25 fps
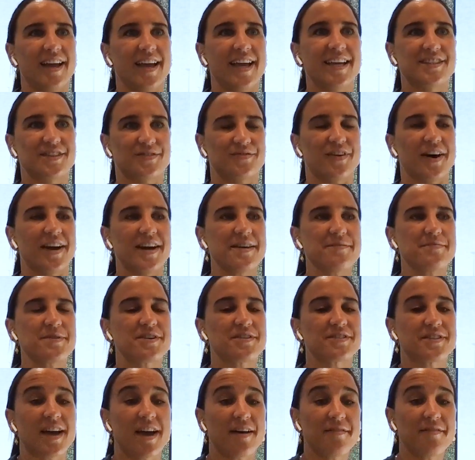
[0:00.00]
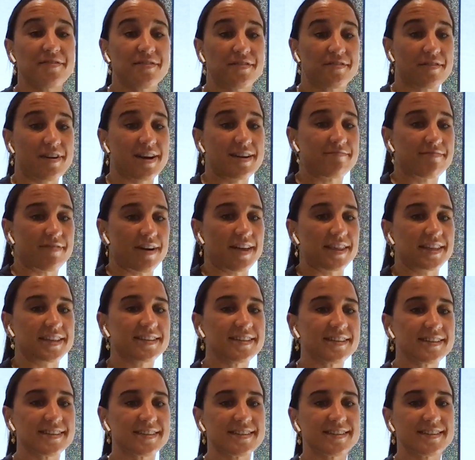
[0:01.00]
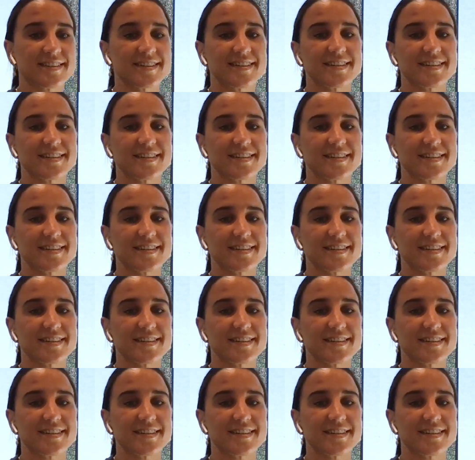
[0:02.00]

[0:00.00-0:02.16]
It's funny because I have 3 brothers.